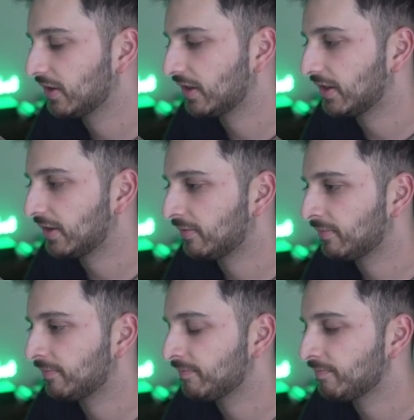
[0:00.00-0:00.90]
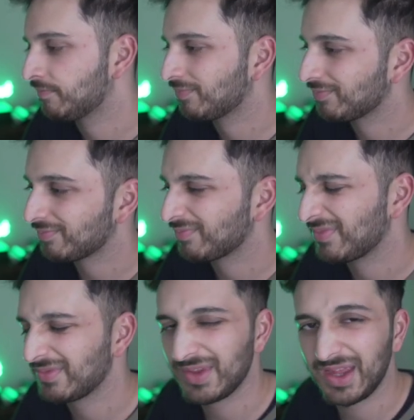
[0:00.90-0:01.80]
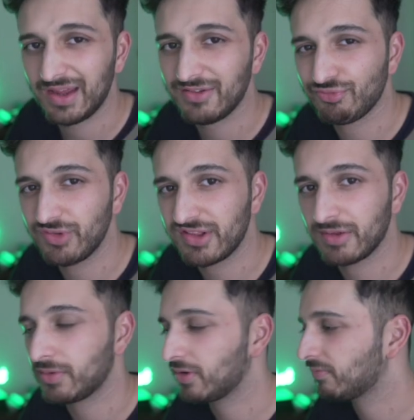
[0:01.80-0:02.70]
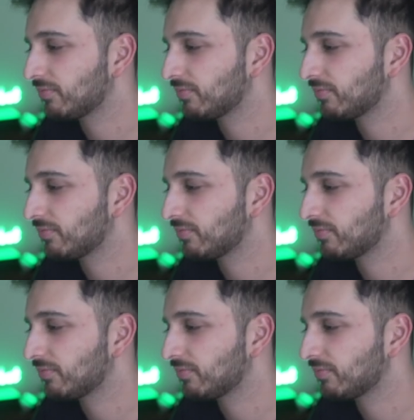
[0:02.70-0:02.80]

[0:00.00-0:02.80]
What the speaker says: Yeah, it's reasonable.